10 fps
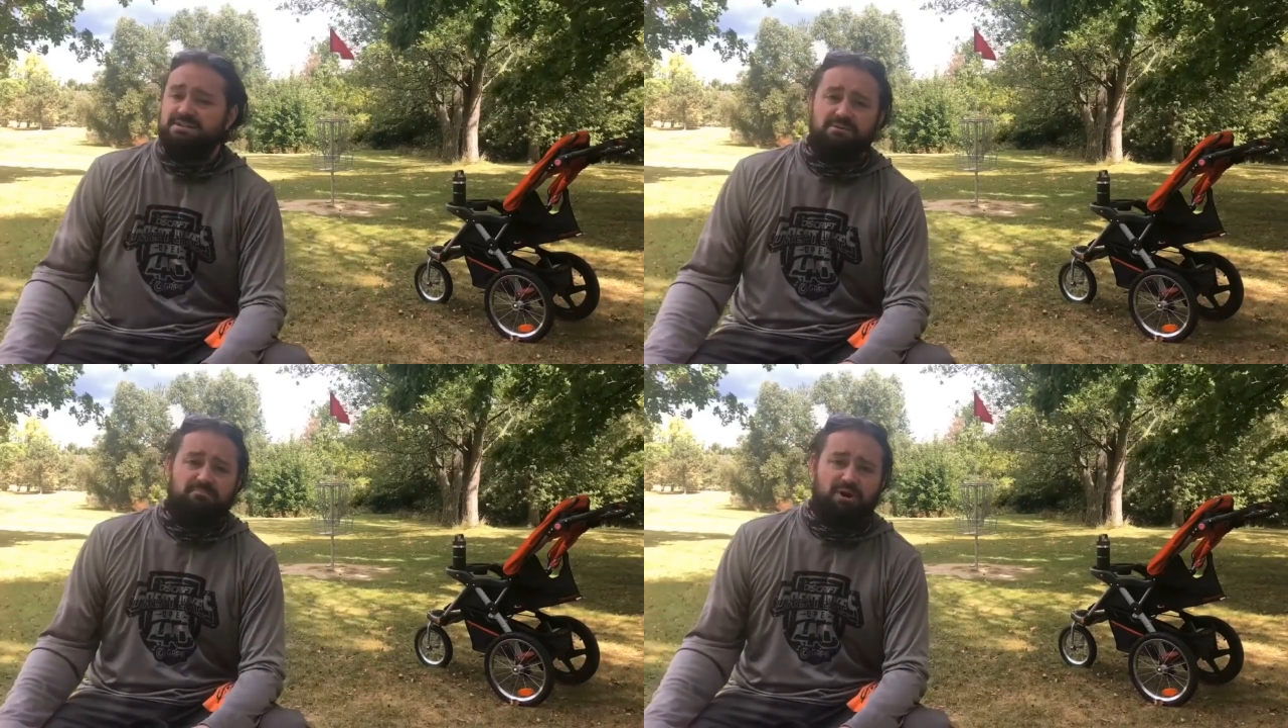
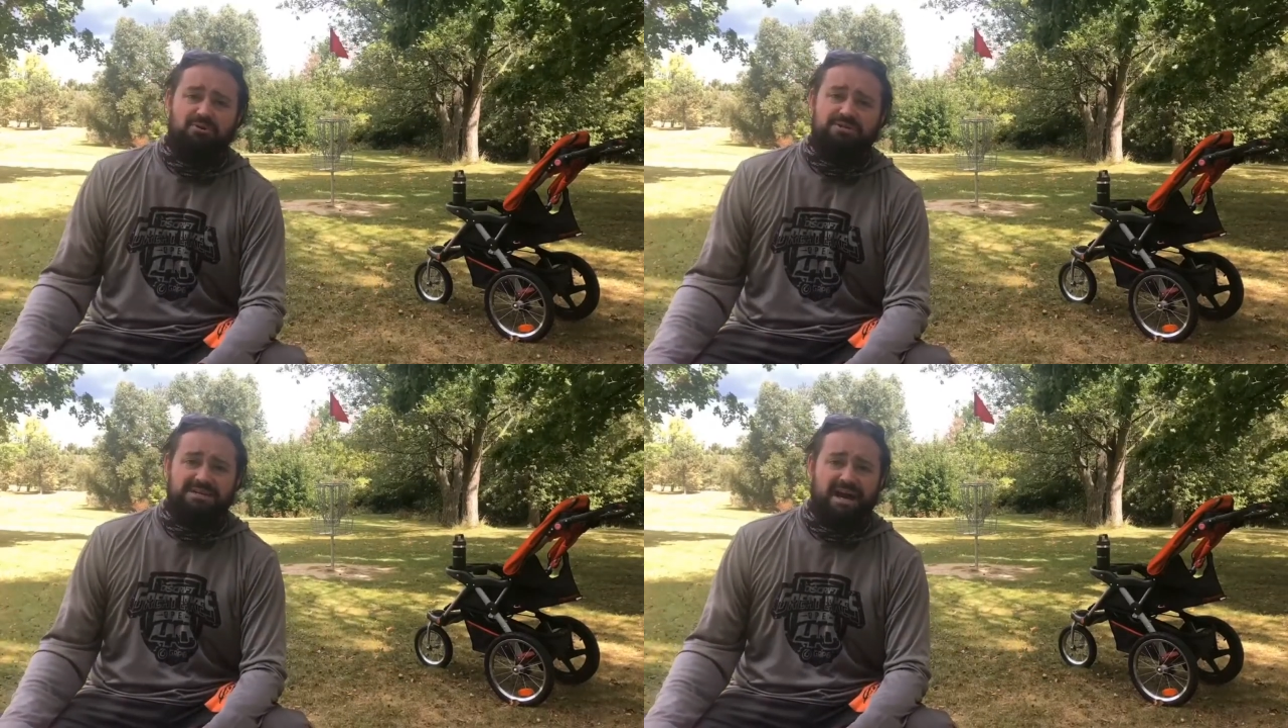some
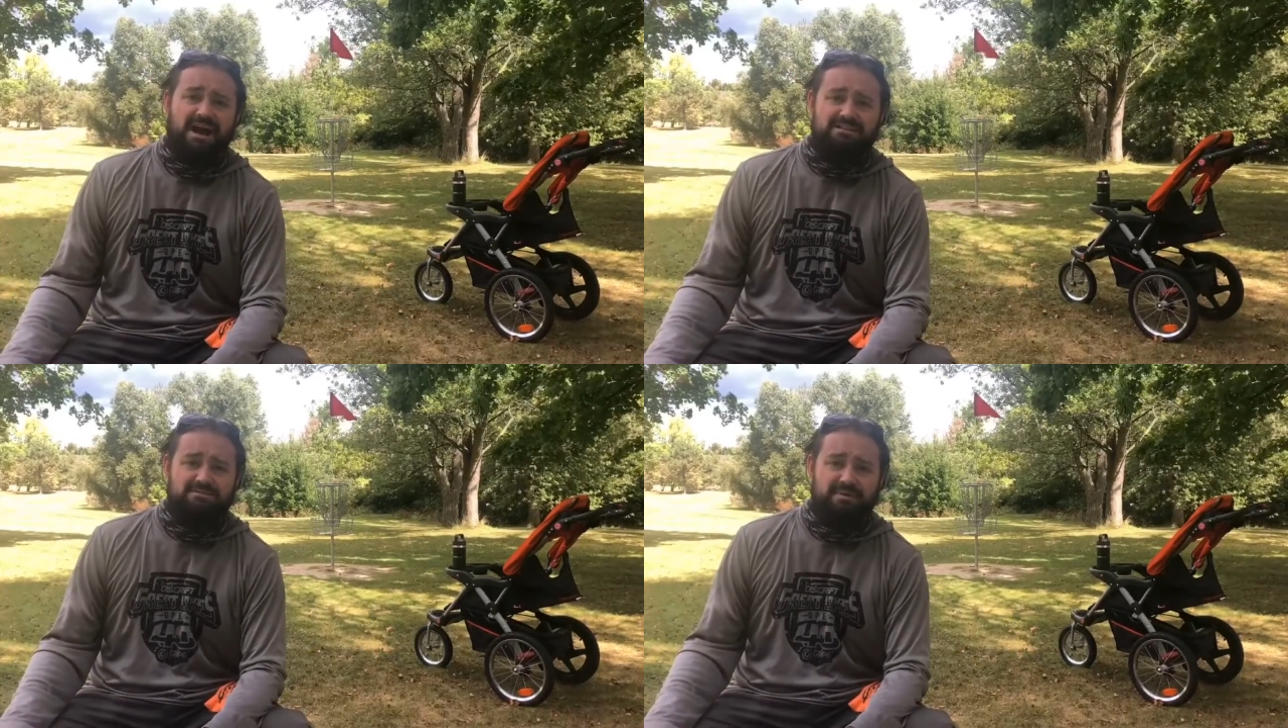pros and
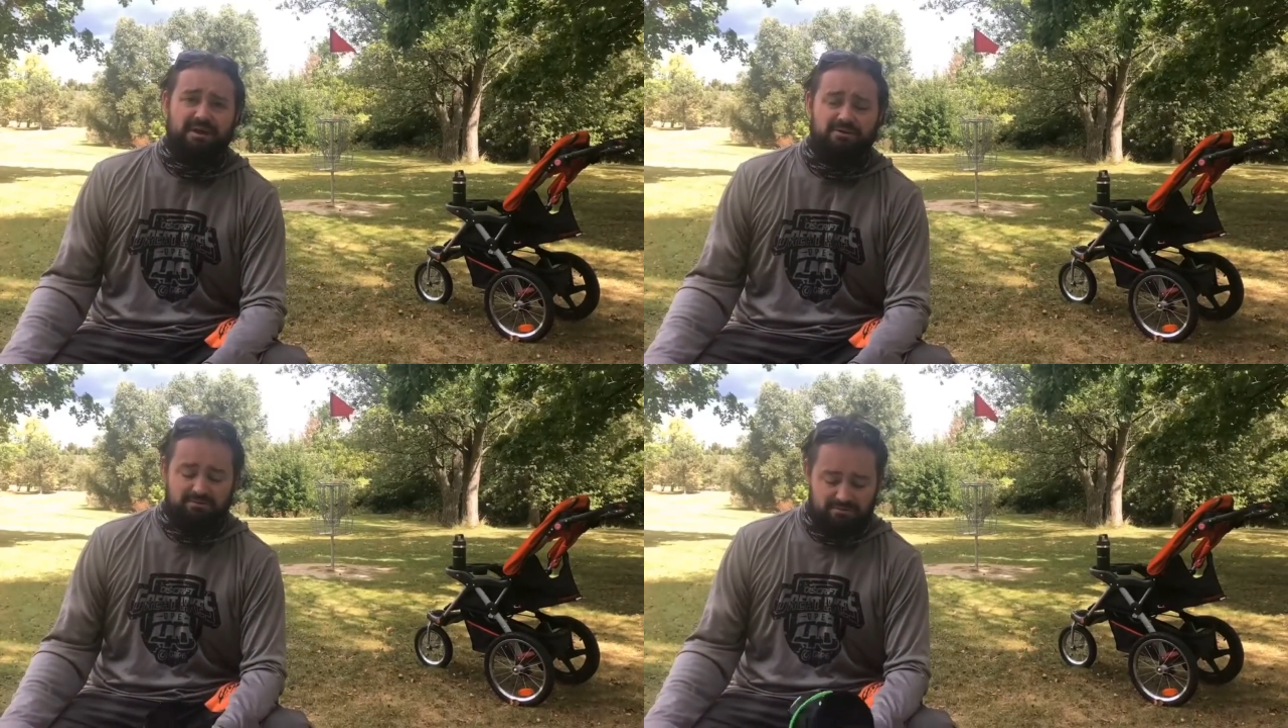cons
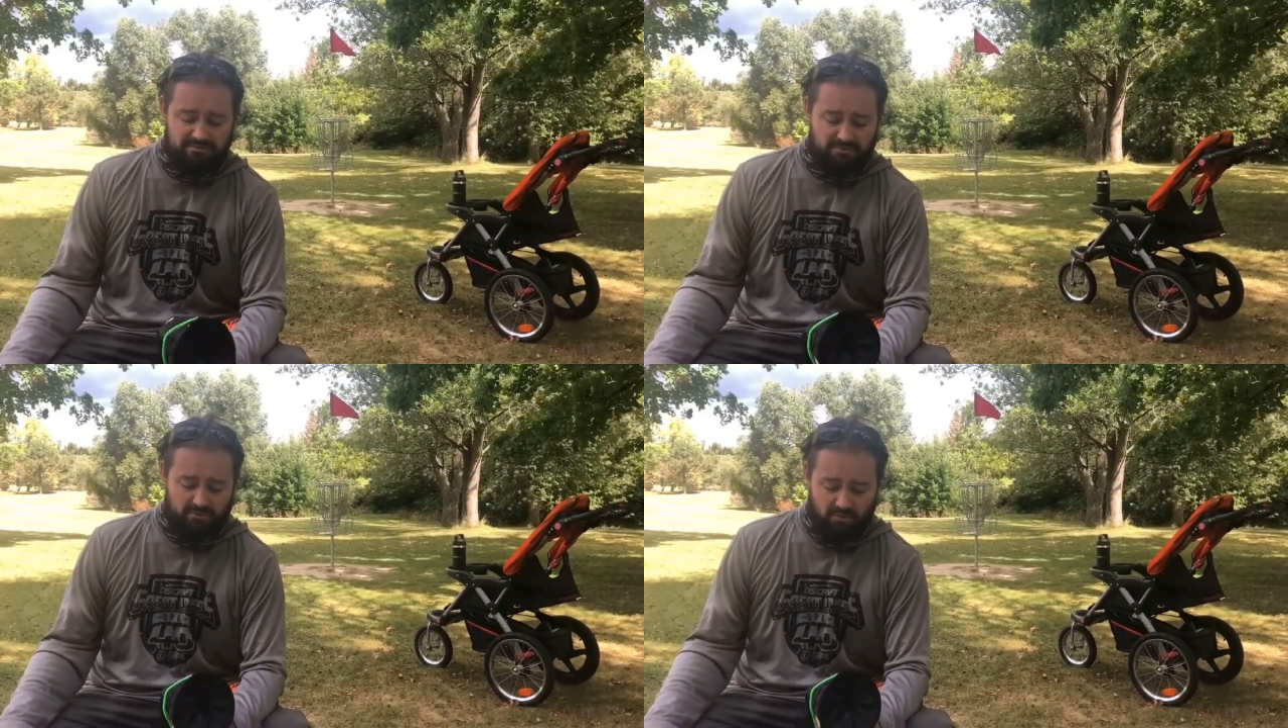about
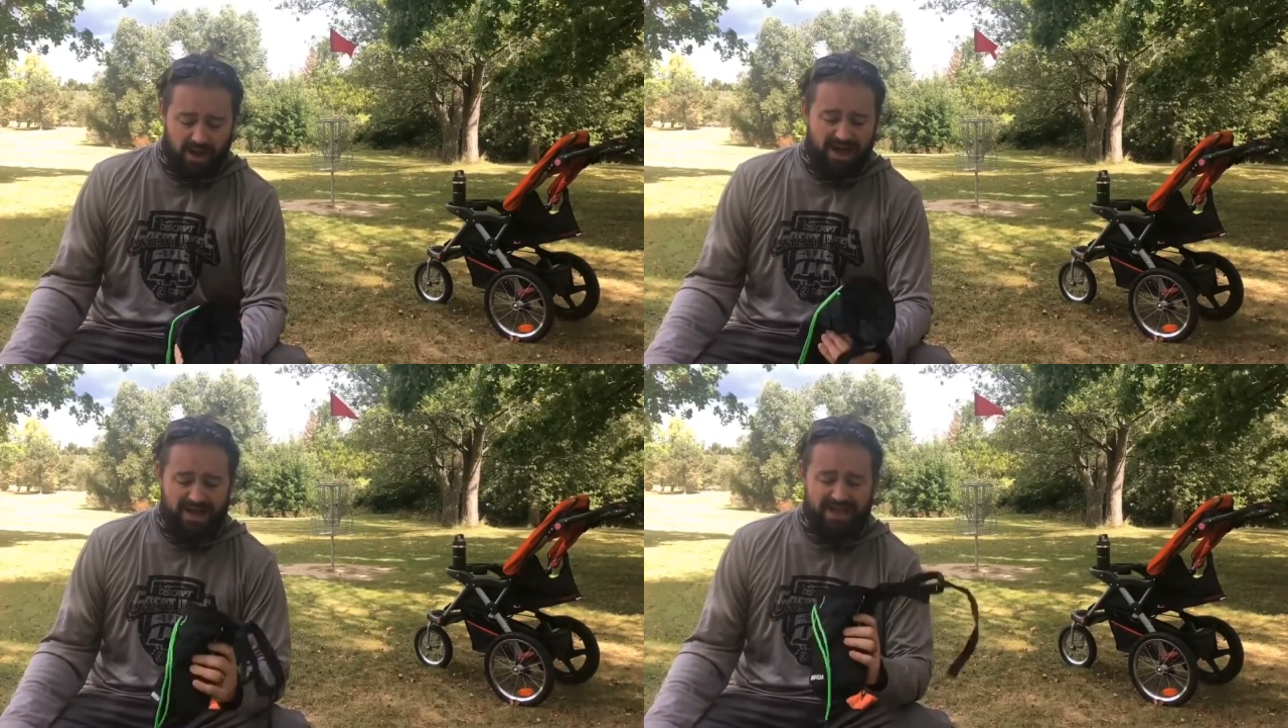
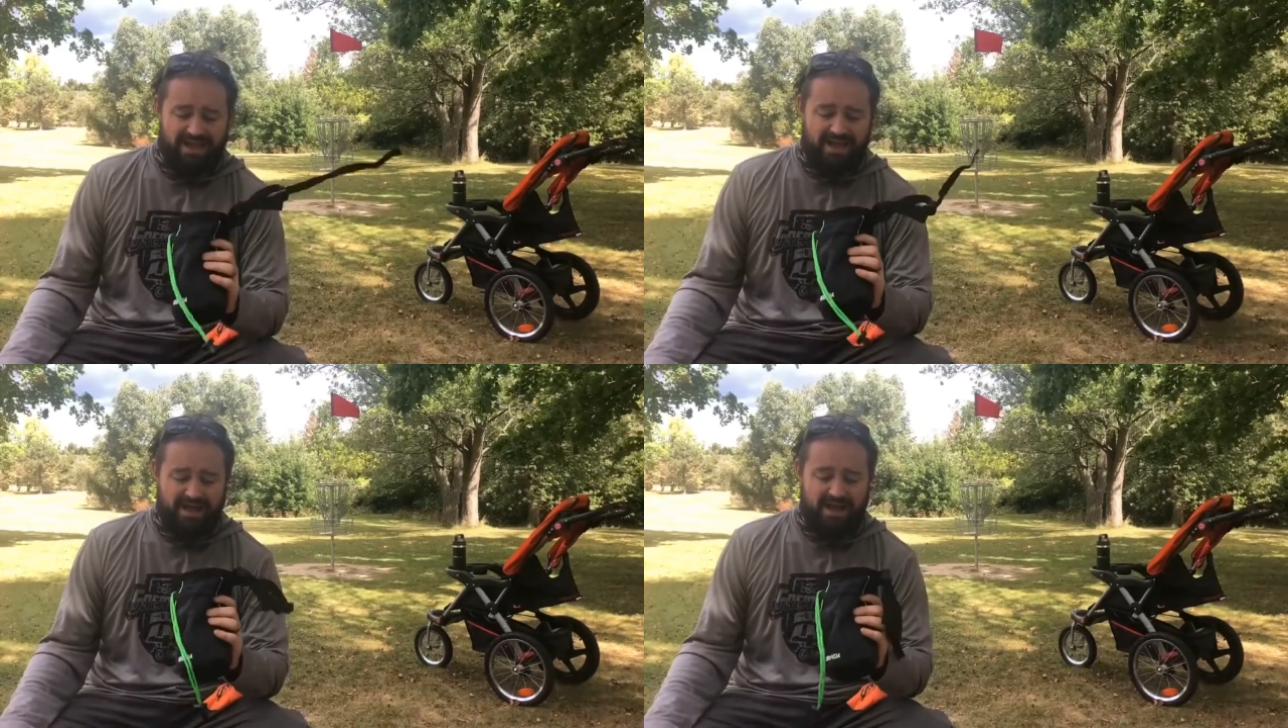why